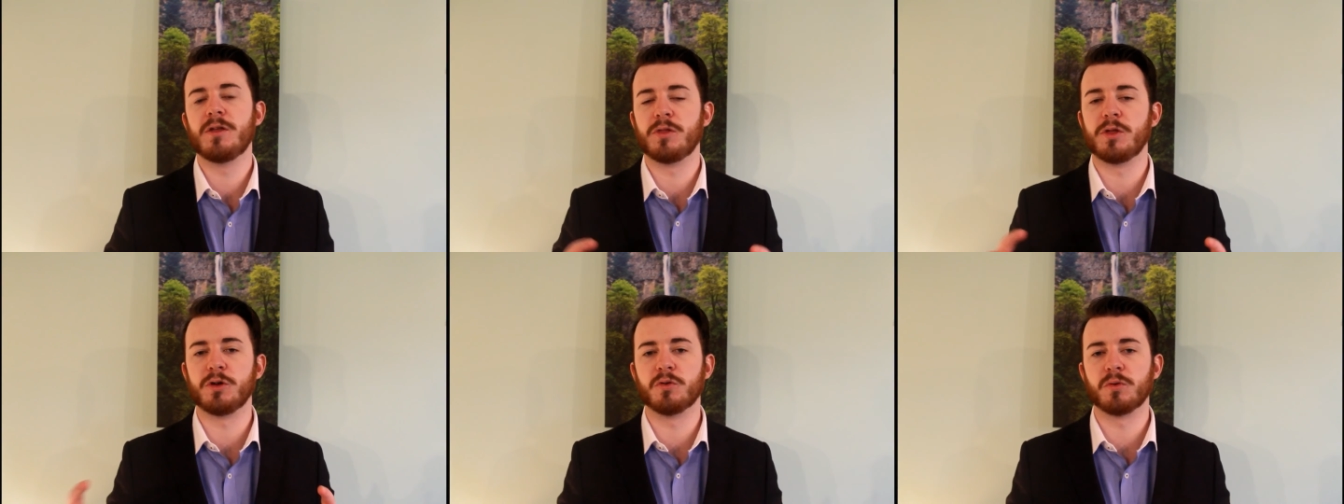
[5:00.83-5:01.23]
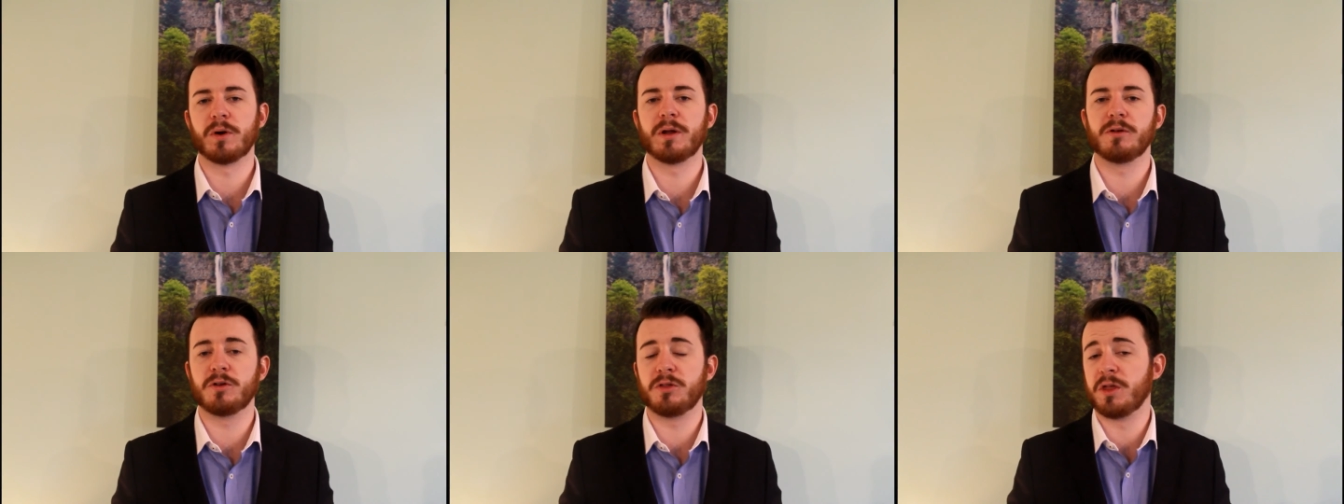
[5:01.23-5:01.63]
the, gr
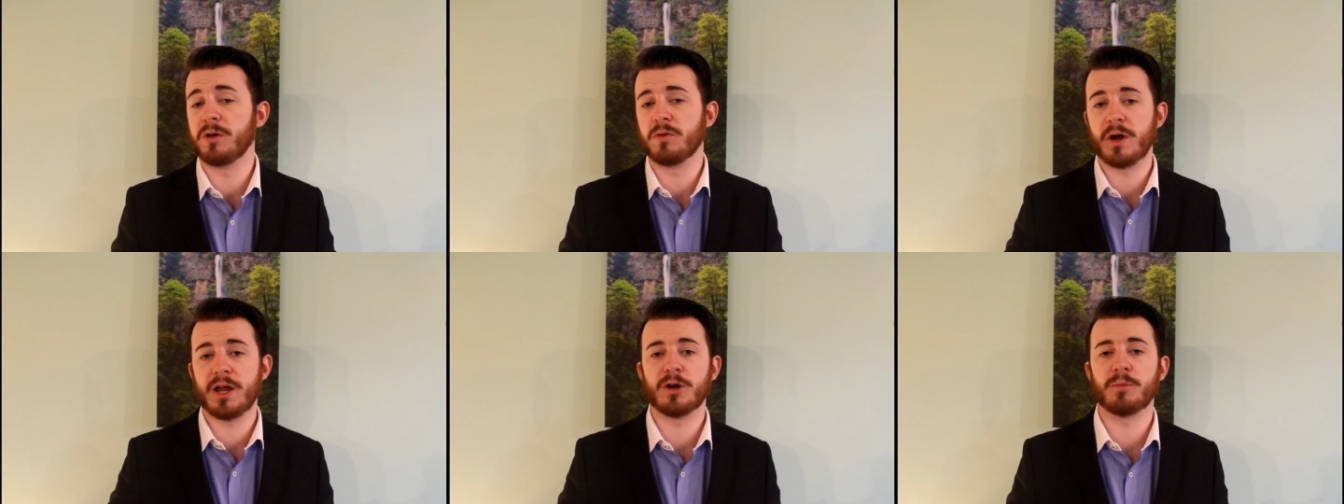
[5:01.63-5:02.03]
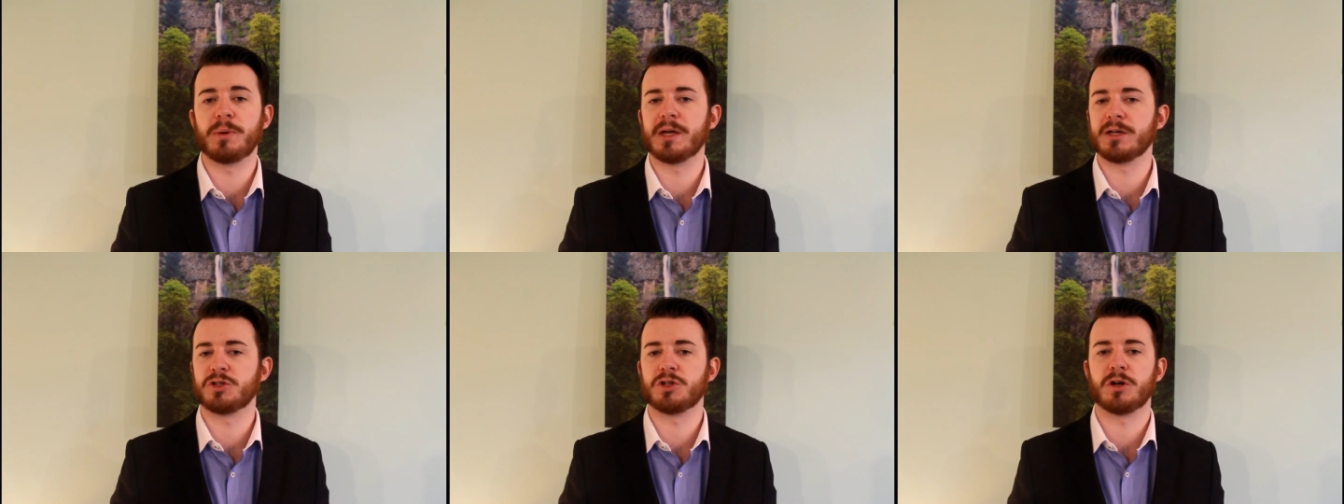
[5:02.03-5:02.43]
the greater
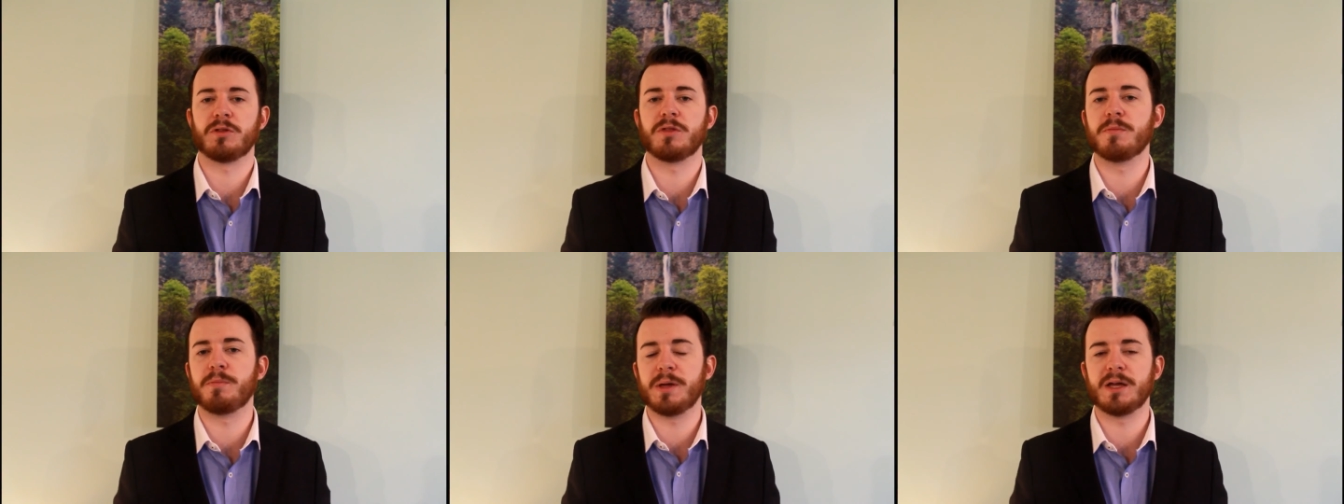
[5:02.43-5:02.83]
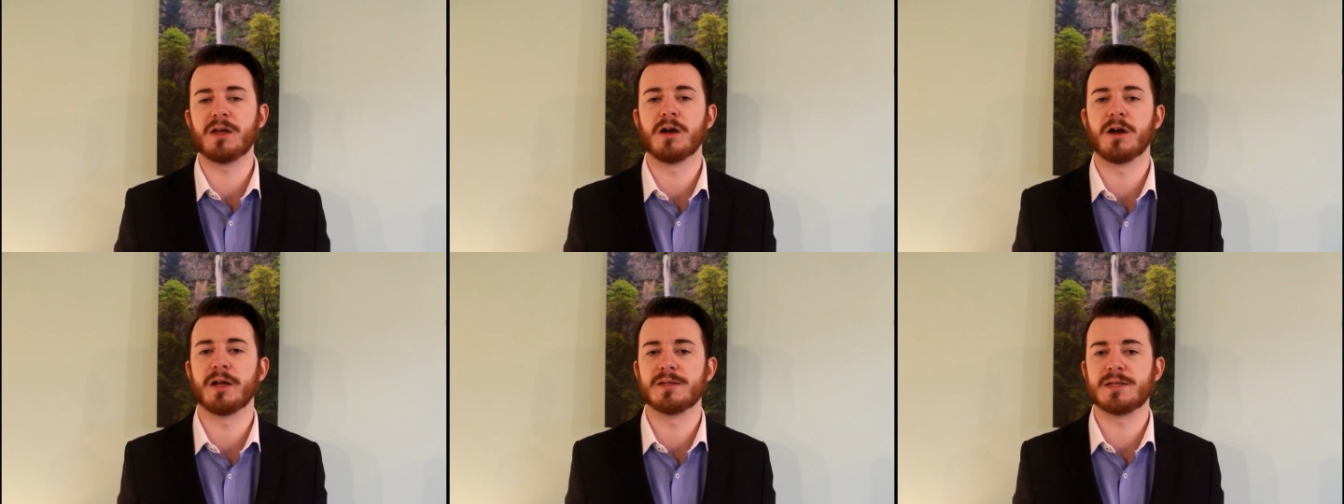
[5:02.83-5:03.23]
picture, the big
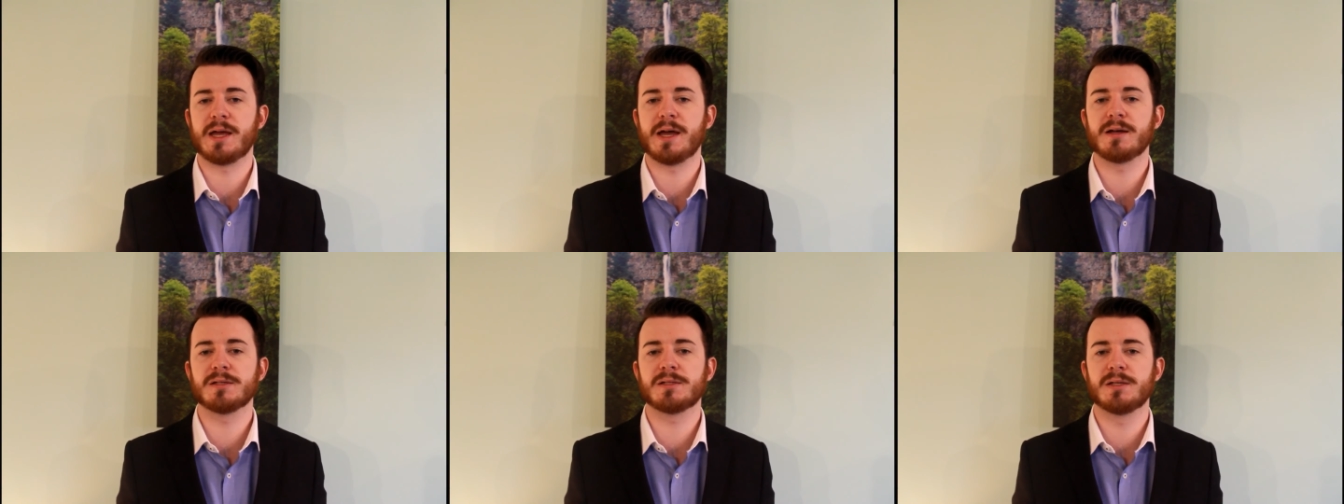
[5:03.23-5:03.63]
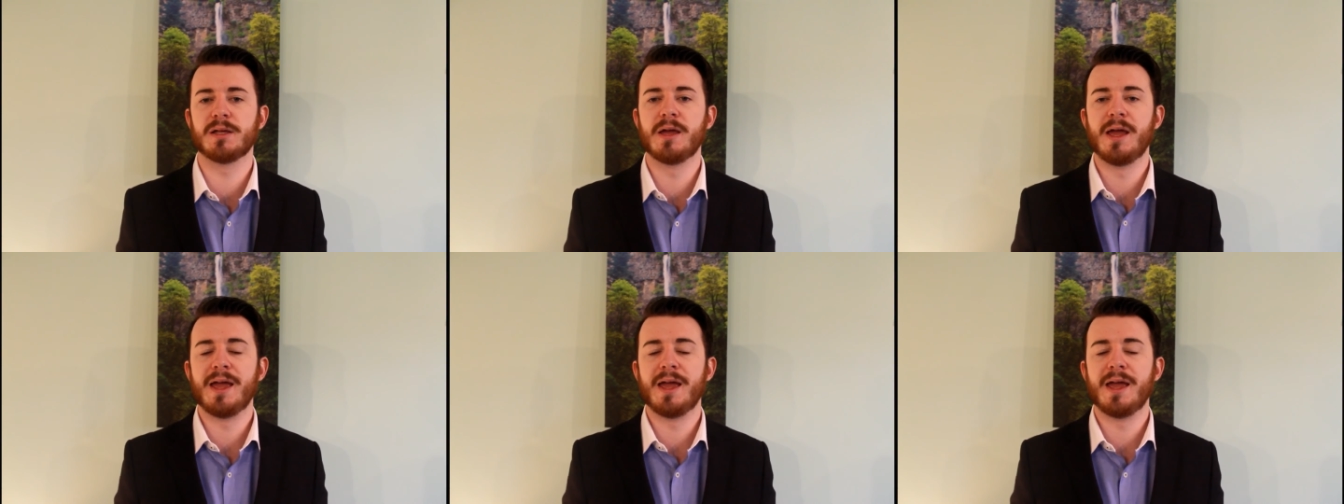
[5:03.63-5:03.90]
context,